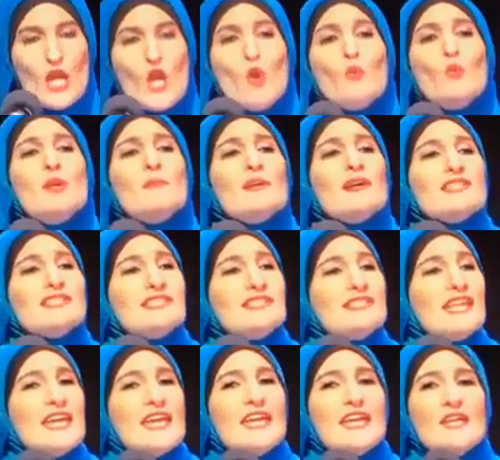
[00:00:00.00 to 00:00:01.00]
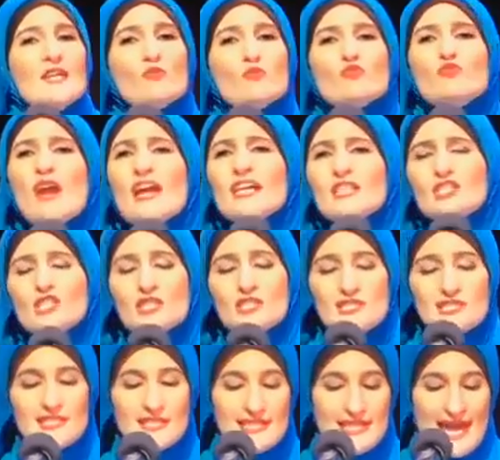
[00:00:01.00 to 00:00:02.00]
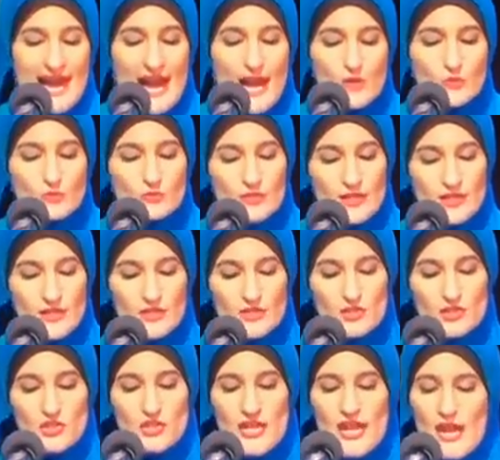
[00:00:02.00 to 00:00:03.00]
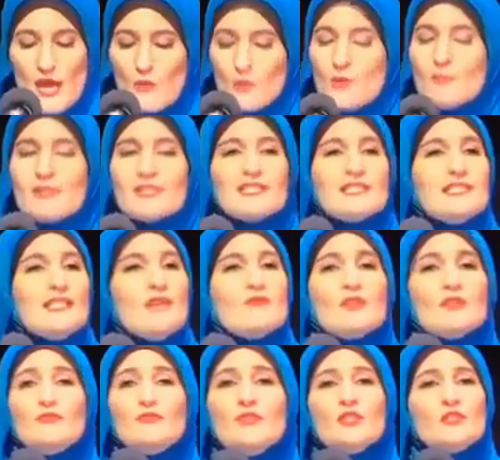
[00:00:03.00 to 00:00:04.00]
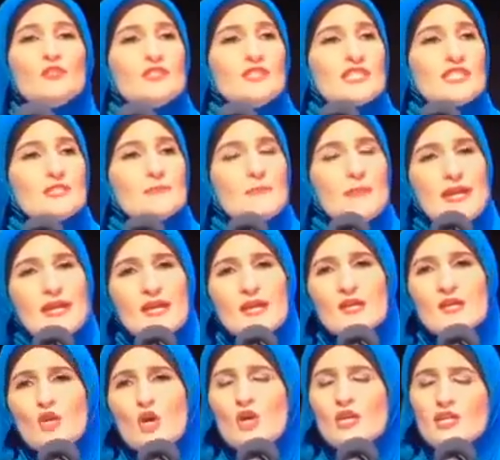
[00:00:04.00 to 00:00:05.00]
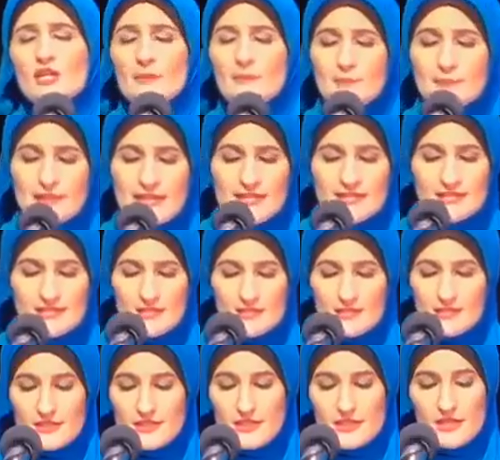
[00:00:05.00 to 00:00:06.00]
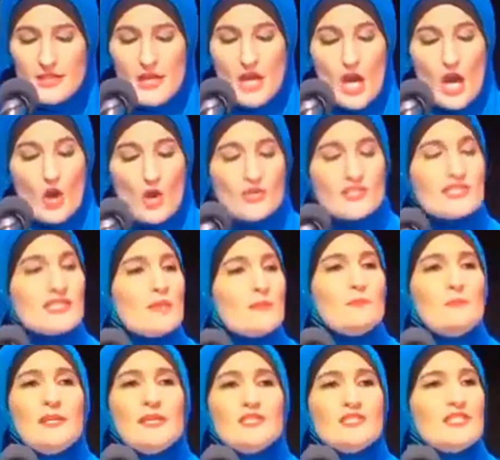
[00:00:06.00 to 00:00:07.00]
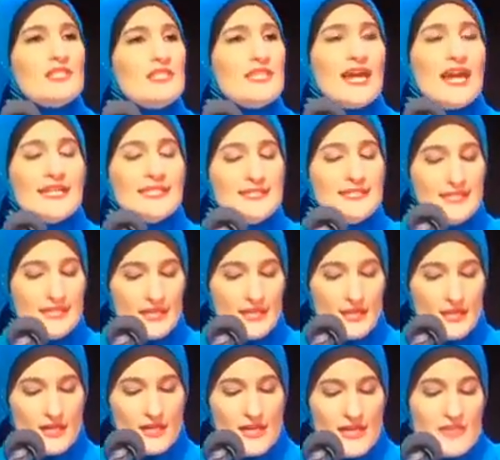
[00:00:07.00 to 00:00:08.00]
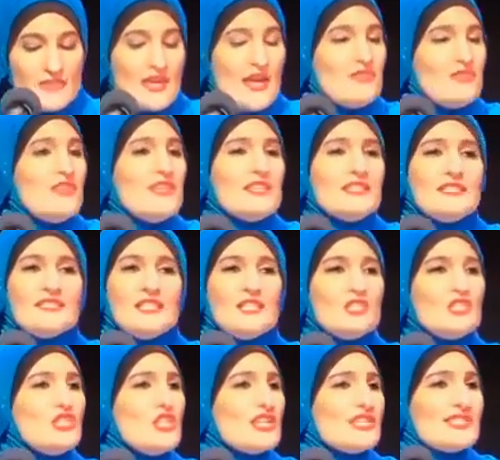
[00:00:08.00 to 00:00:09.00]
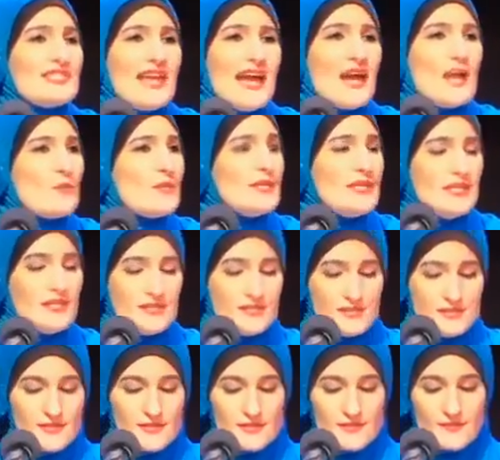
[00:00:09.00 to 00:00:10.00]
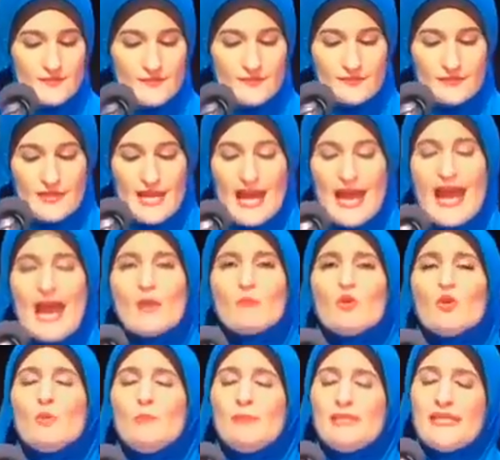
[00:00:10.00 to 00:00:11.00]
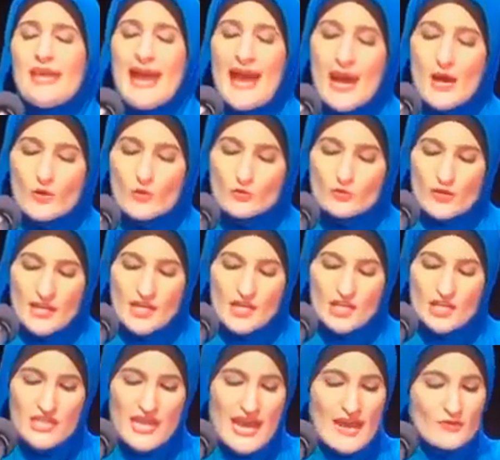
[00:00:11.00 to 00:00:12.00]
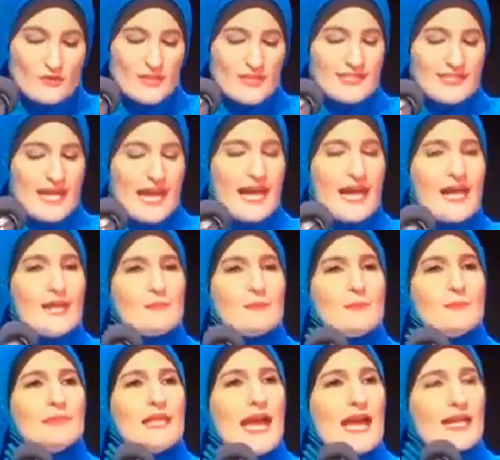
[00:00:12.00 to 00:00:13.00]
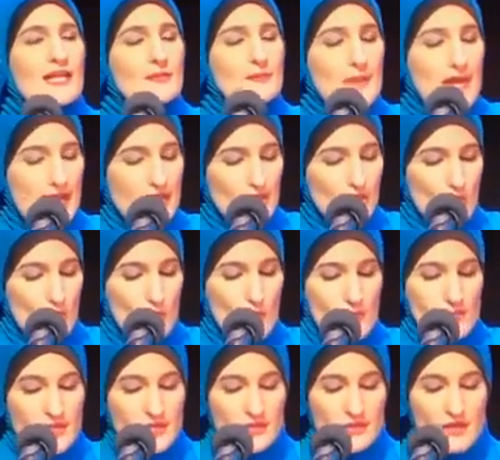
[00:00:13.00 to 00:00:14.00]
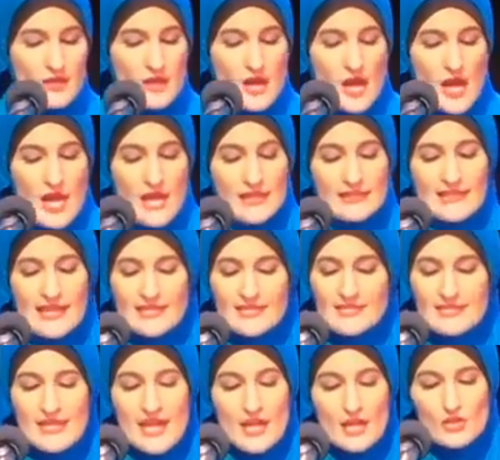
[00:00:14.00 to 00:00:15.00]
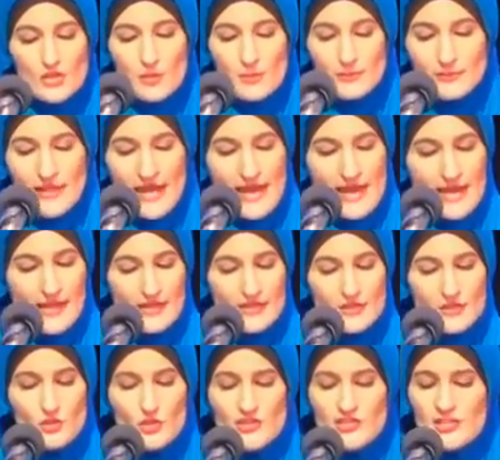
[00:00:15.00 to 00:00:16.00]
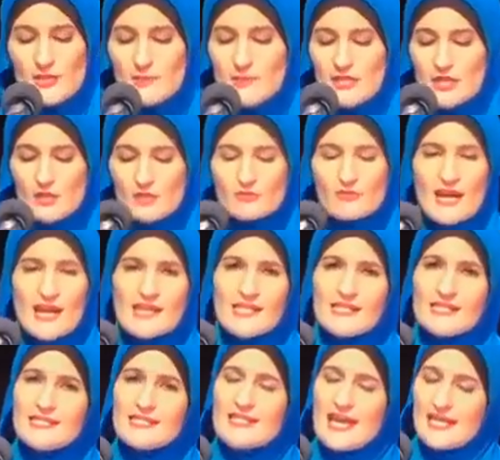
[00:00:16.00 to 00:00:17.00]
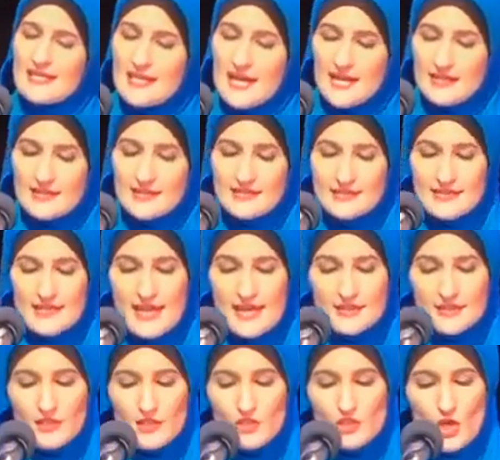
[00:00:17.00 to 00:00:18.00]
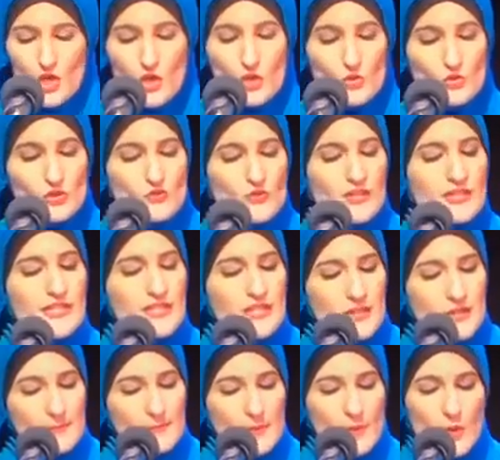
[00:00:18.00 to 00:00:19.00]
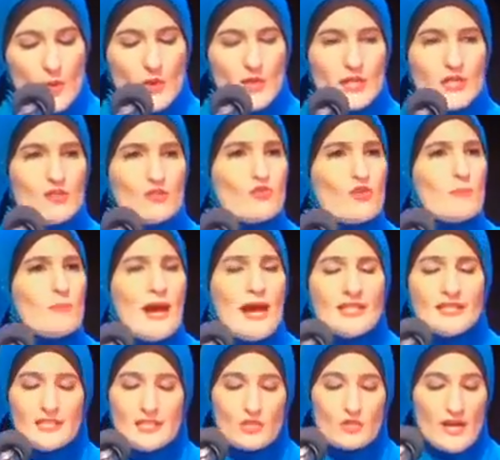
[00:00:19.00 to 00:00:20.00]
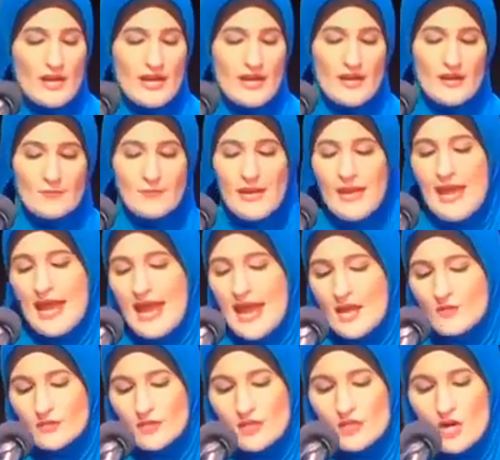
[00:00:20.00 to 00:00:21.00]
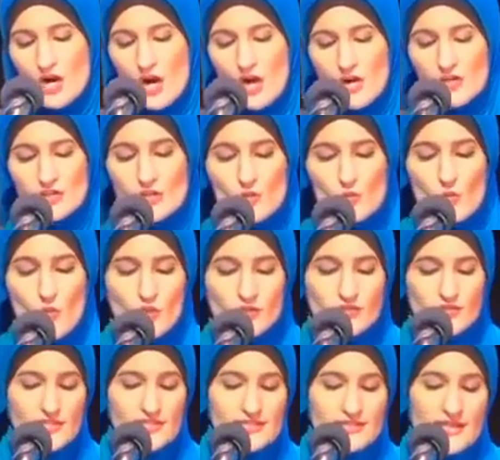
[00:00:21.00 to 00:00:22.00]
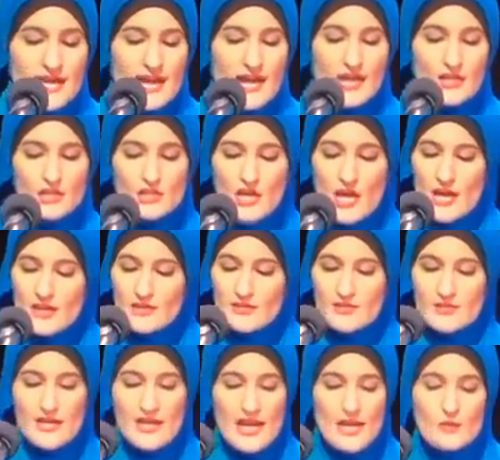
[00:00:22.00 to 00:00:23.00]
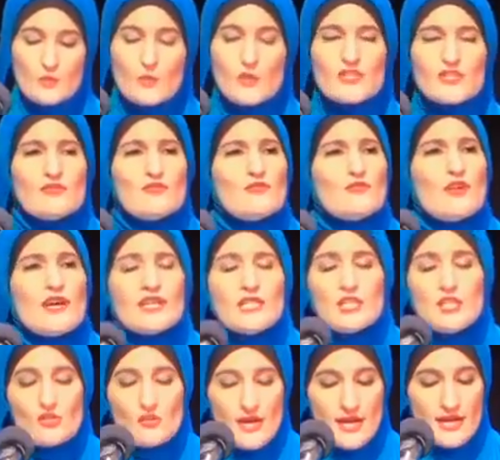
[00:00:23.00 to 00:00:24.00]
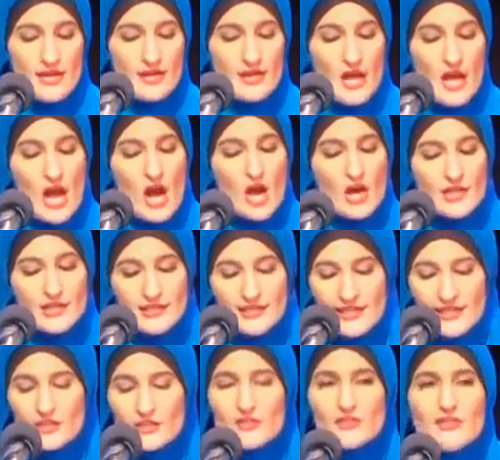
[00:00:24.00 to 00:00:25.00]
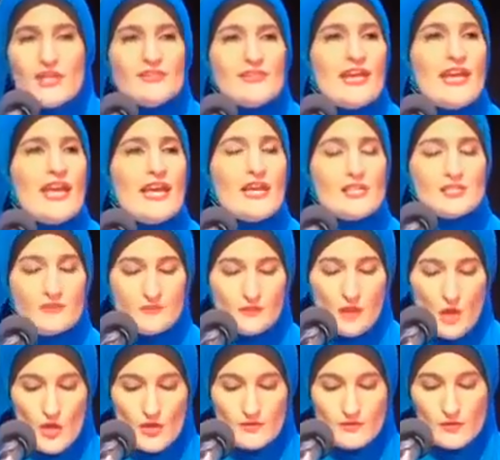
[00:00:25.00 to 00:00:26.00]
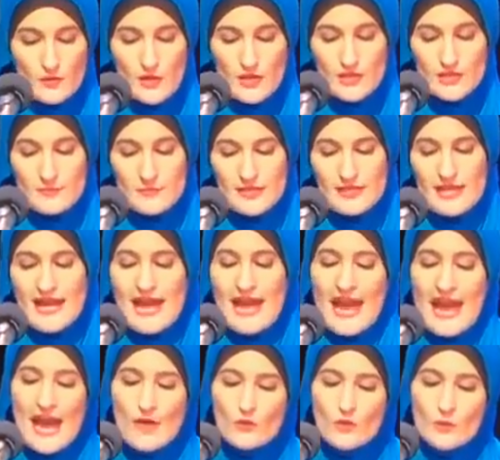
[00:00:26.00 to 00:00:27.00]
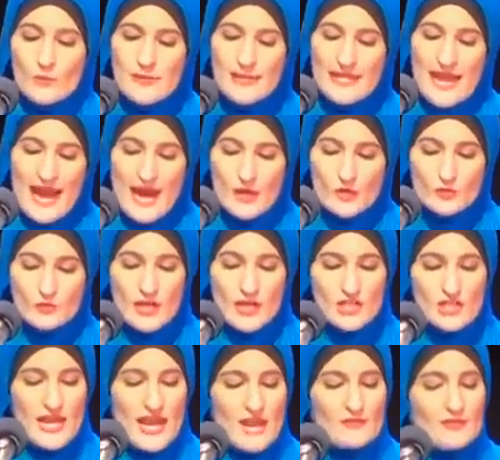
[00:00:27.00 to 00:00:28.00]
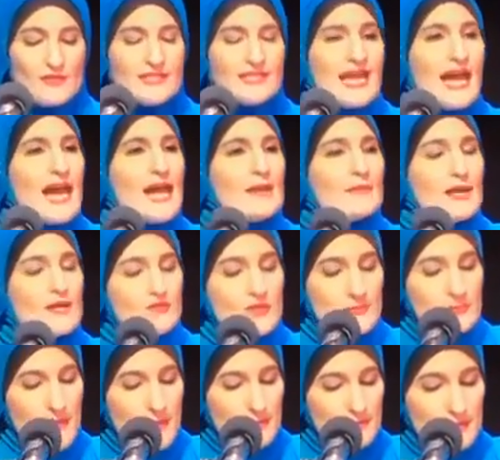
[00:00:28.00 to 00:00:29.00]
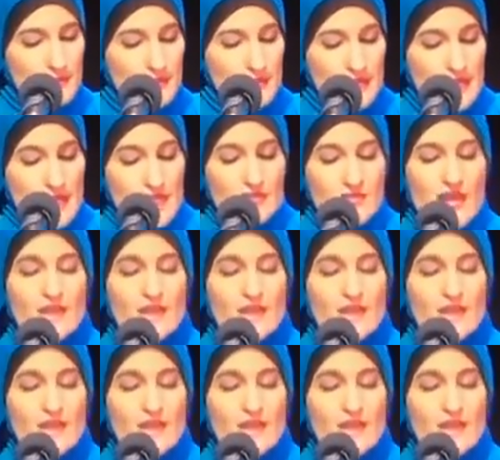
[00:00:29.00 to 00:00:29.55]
We must stay righteously outraged. We must never feel despair or complacency or submit to the idea that this is just how it is. I will be outraged every time a Black man or woman like Sandra Bland or Tamir Rice, Ayanna Stanley Jones, Rakia Boyd, Romali Graham, Eric Garner, Walter Scott, Jonathan Edwards, and Freddie Gray are killed at the hands of law enforcement. I will be outraged every time I remember that